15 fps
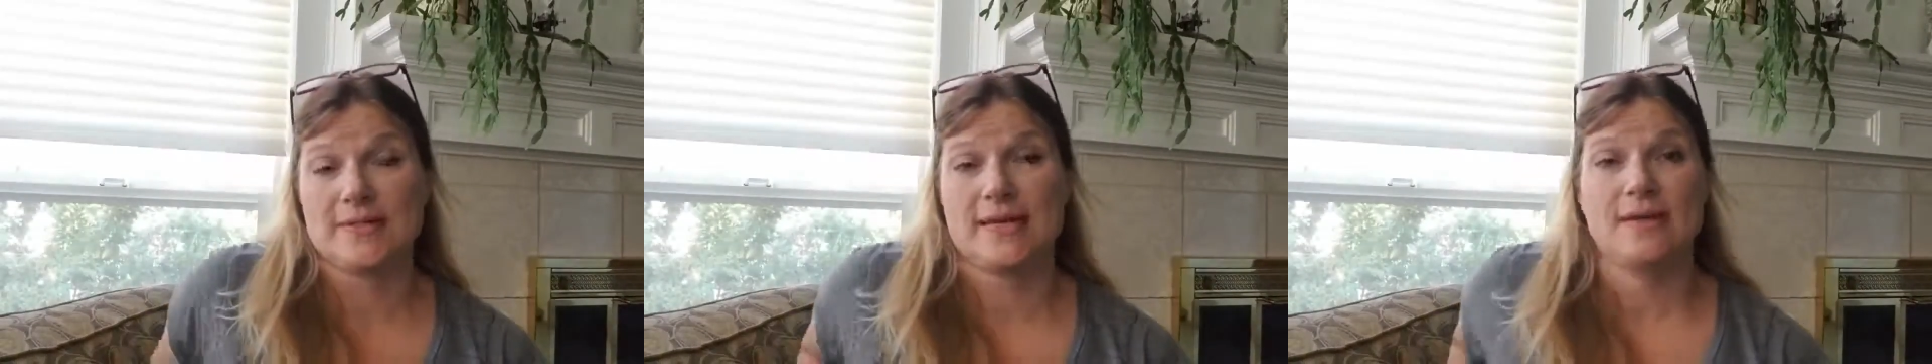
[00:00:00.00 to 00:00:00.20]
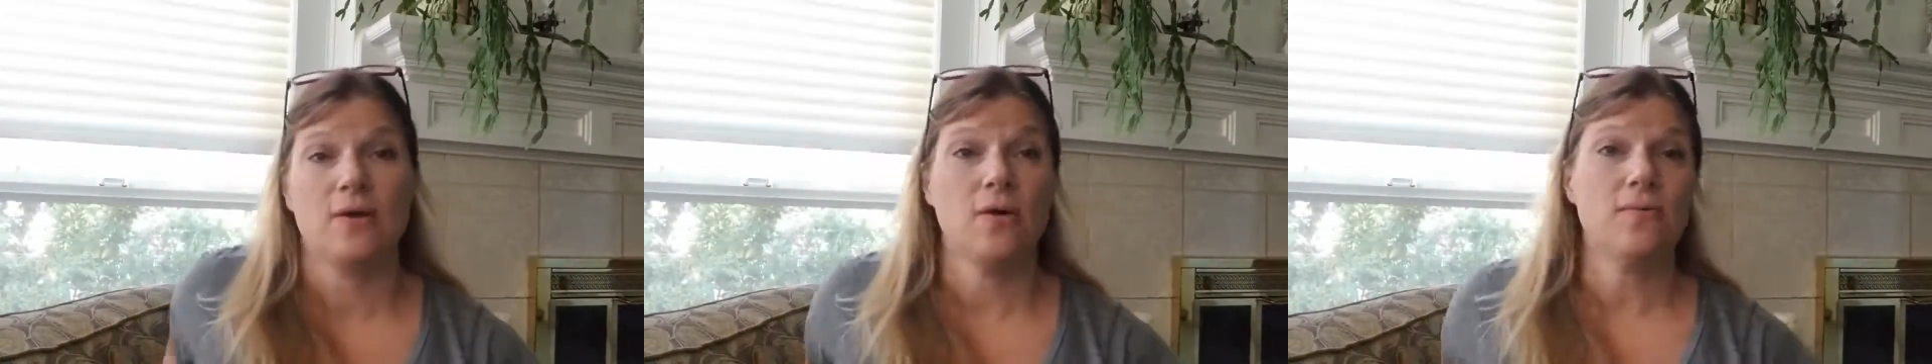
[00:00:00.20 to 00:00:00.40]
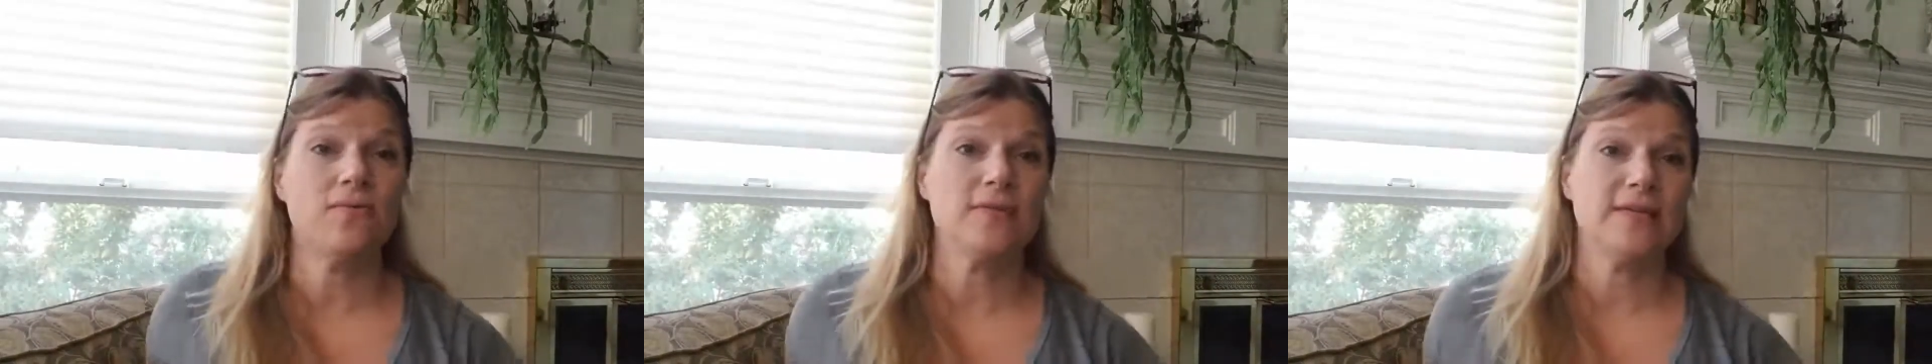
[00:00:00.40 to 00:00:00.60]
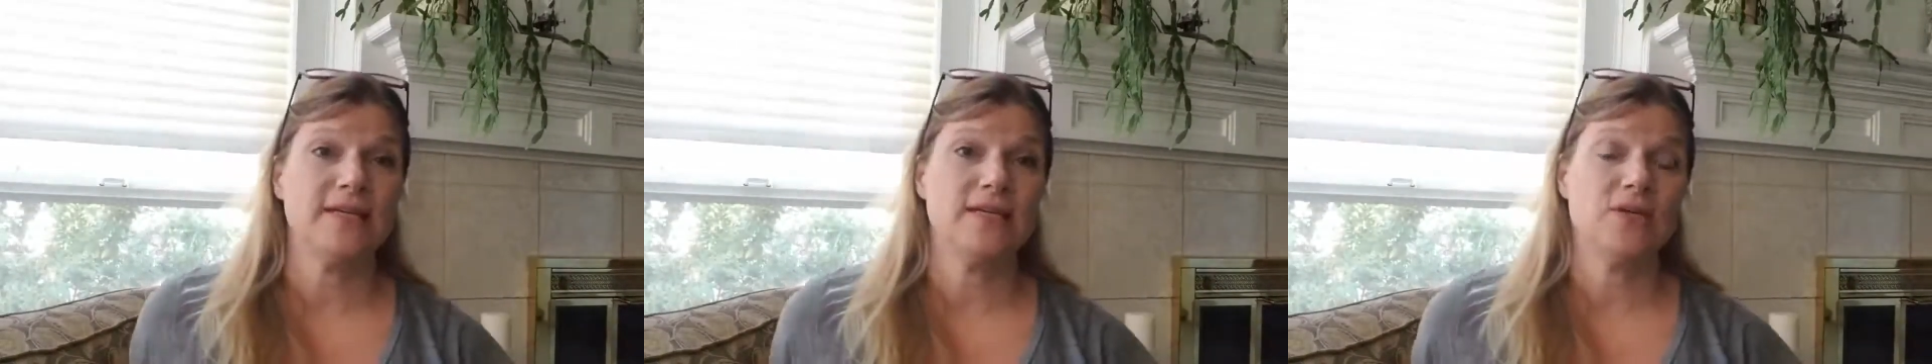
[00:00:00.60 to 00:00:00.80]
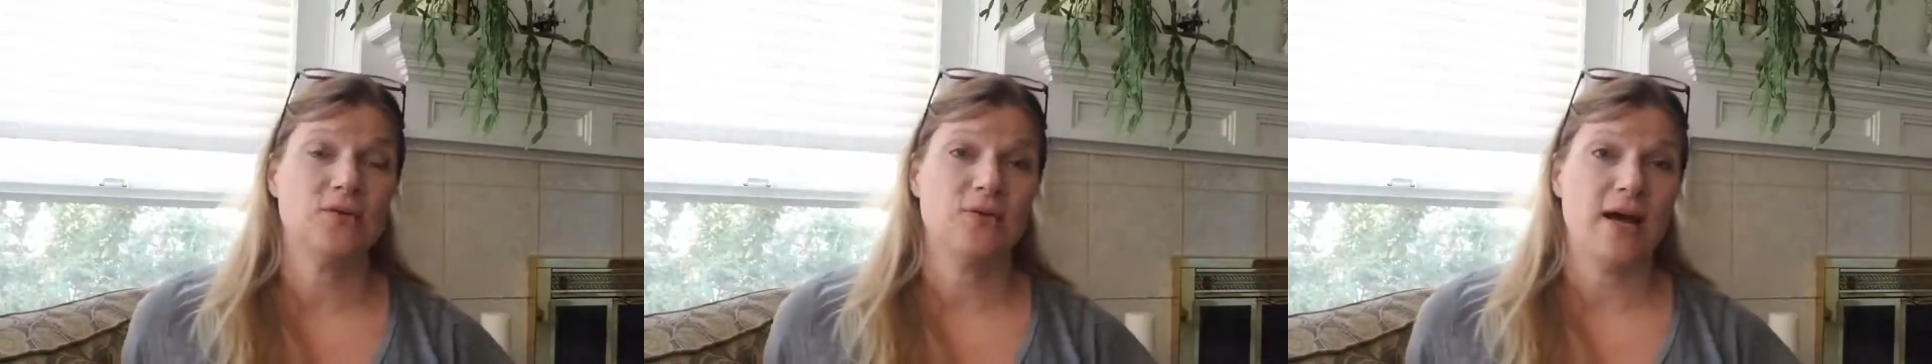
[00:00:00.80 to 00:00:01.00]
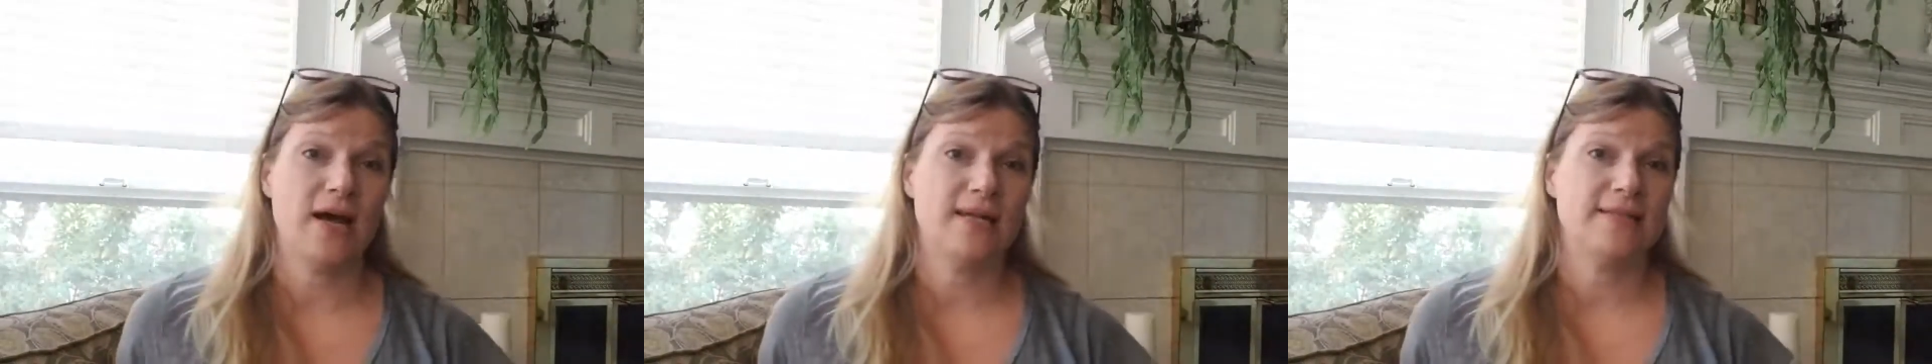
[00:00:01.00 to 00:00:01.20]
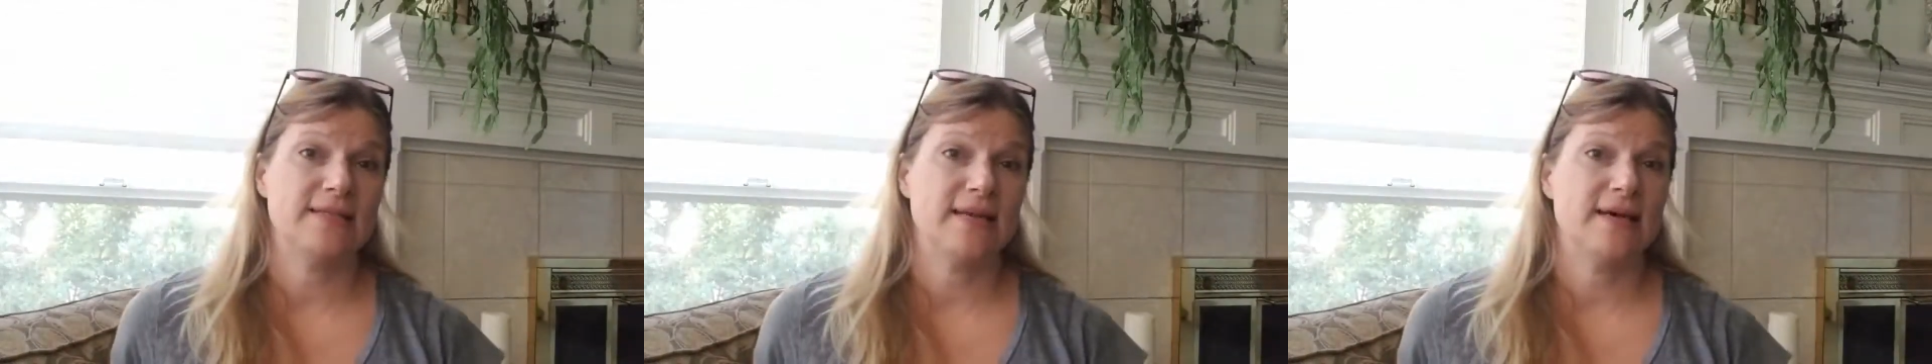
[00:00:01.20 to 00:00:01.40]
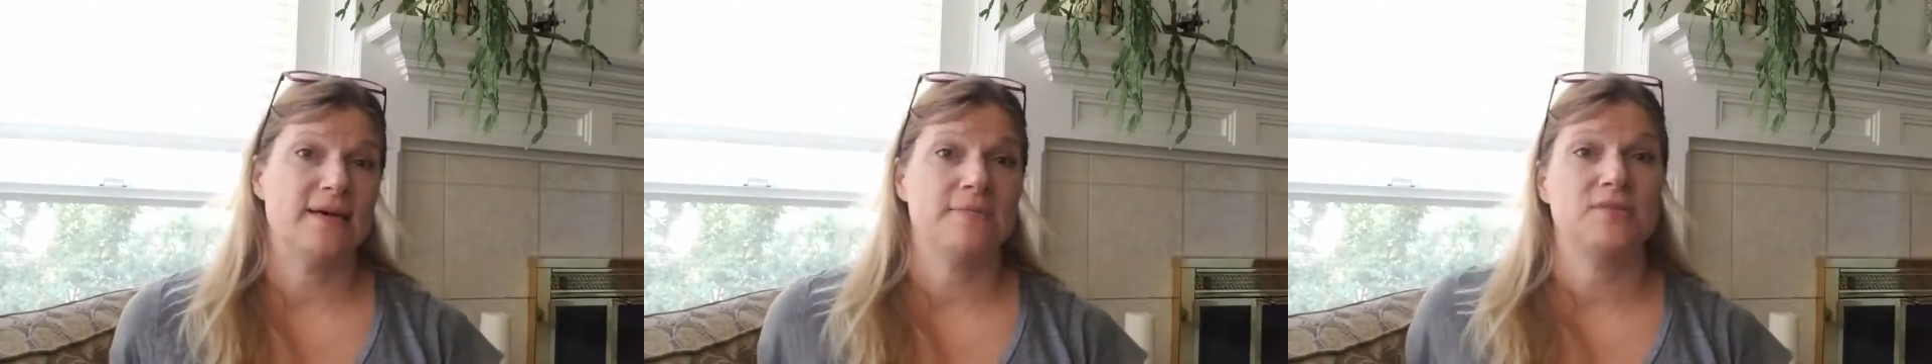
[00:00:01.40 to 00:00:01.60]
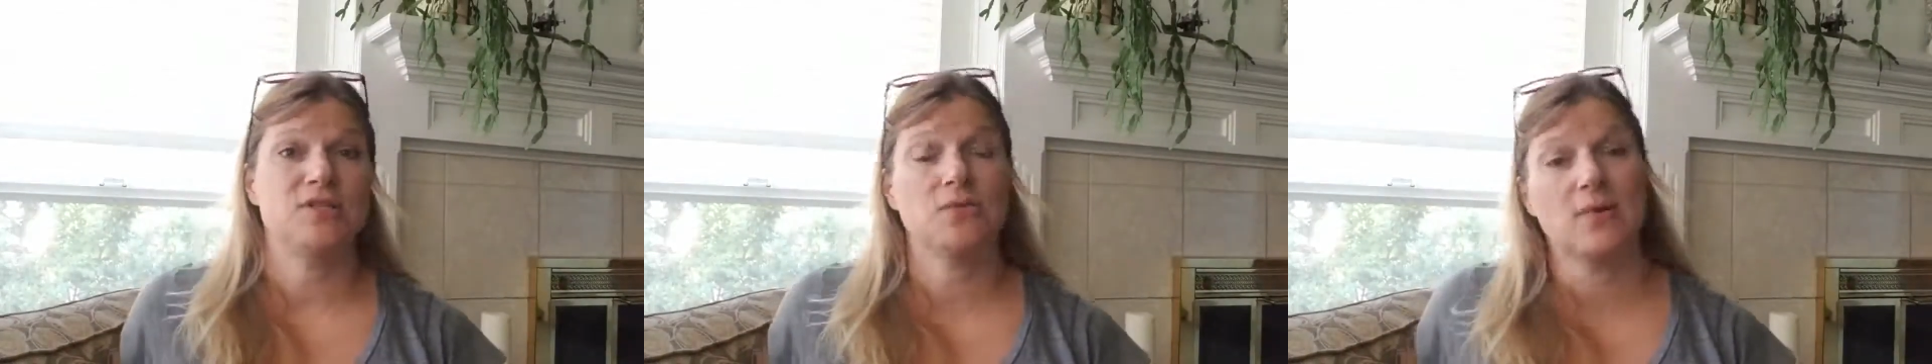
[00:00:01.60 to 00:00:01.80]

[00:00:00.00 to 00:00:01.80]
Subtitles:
And hopefully you got to